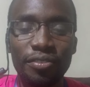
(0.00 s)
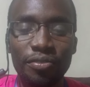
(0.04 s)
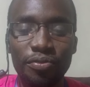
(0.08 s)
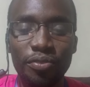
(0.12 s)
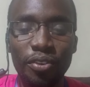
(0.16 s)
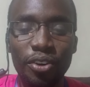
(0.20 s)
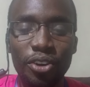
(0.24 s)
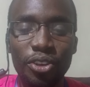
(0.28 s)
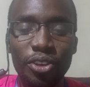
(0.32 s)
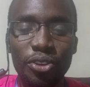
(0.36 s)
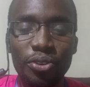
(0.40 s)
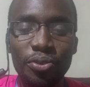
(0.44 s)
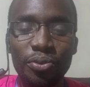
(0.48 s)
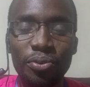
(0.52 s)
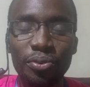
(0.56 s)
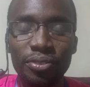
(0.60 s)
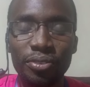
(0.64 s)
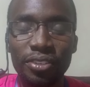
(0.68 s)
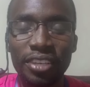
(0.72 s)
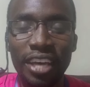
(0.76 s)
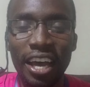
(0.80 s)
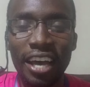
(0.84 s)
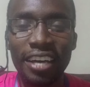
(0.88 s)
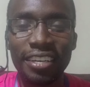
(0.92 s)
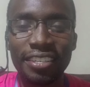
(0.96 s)
for
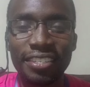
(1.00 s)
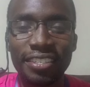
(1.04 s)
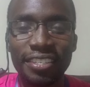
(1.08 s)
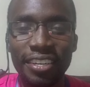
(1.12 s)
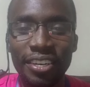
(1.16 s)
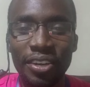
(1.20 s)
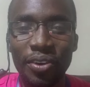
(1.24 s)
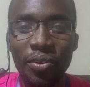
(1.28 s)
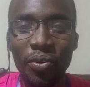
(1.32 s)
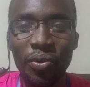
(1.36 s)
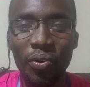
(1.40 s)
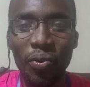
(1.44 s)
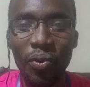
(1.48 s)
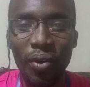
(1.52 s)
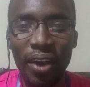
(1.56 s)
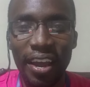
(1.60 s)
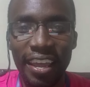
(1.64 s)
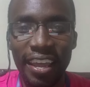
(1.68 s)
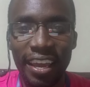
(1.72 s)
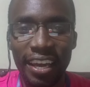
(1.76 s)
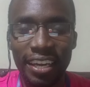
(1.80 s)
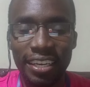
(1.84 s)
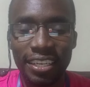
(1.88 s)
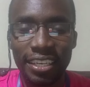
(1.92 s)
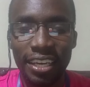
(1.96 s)
use as
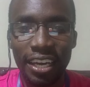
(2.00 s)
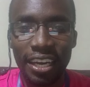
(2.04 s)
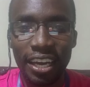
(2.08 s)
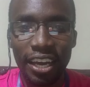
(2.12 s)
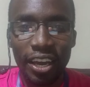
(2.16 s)
required.